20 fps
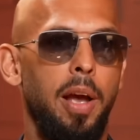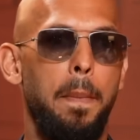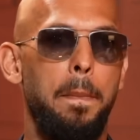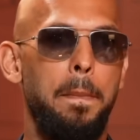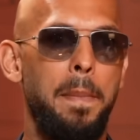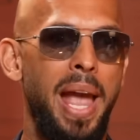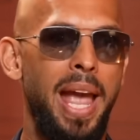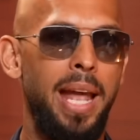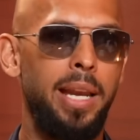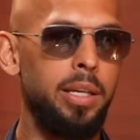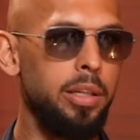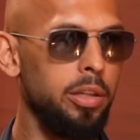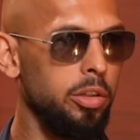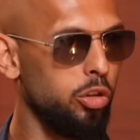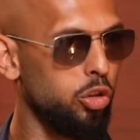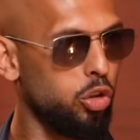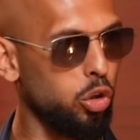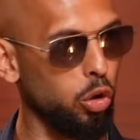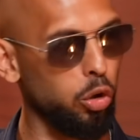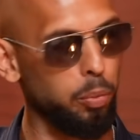men
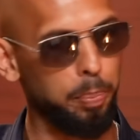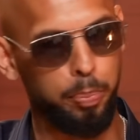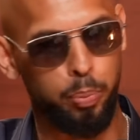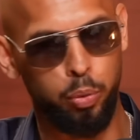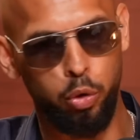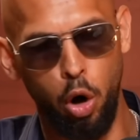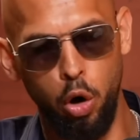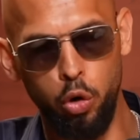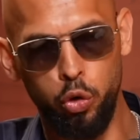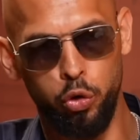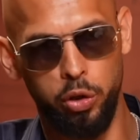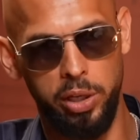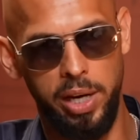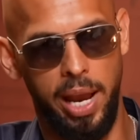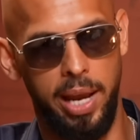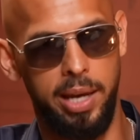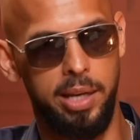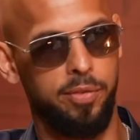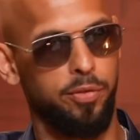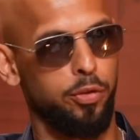to
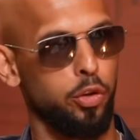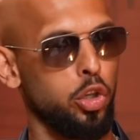procreate,